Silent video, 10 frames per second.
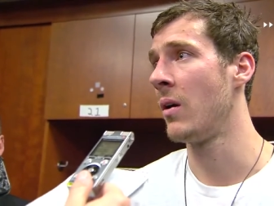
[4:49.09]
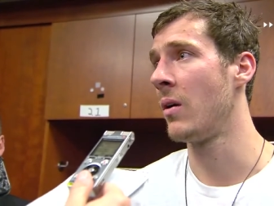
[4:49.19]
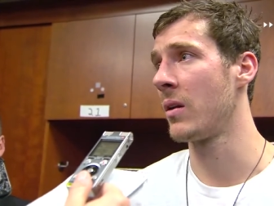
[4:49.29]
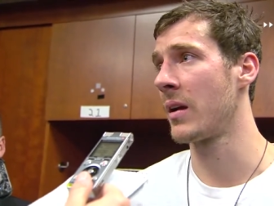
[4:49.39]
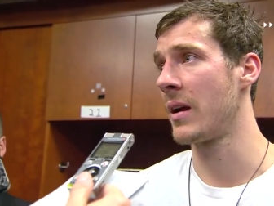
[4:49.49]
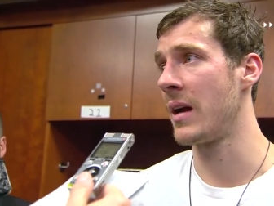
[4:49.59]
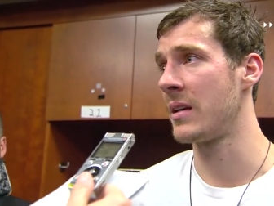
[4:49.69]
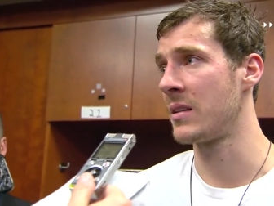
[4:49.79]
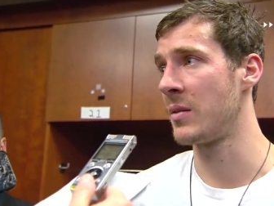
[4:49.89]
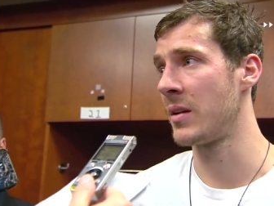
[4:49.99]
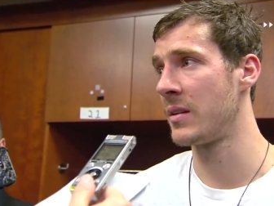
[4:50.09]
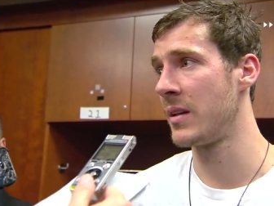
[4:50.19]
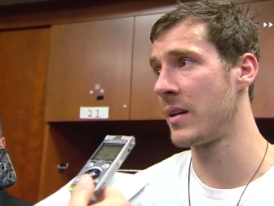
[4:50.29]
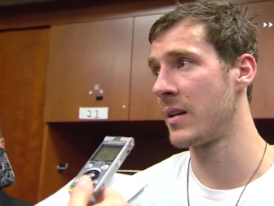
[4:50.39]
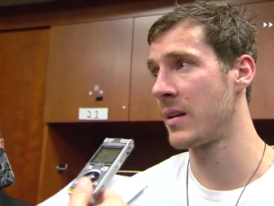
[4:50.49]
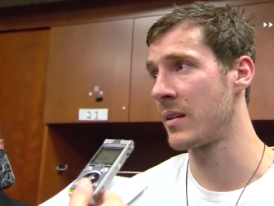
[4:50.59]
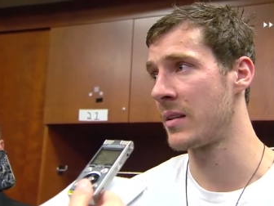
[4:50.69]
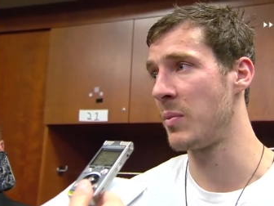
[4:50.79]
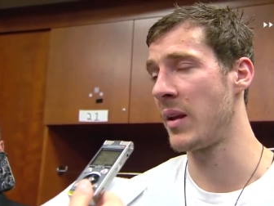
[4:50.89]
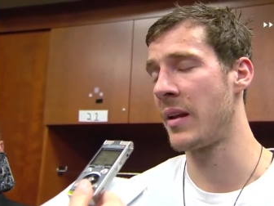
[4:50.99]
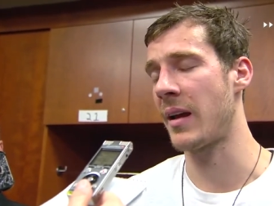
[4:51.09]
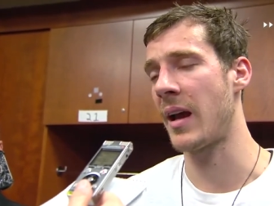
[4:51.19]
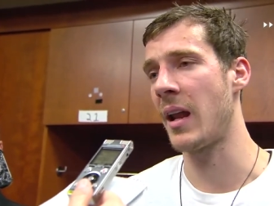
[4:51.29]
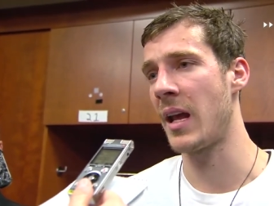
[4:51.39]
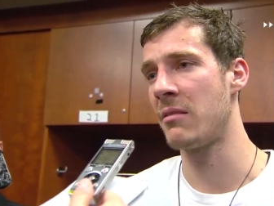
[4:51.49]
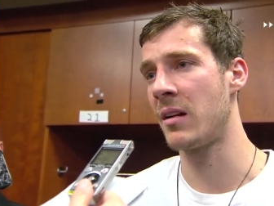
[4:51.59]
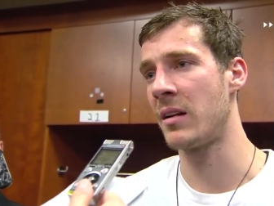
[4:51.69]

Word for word: all the guys they they they play in a high level,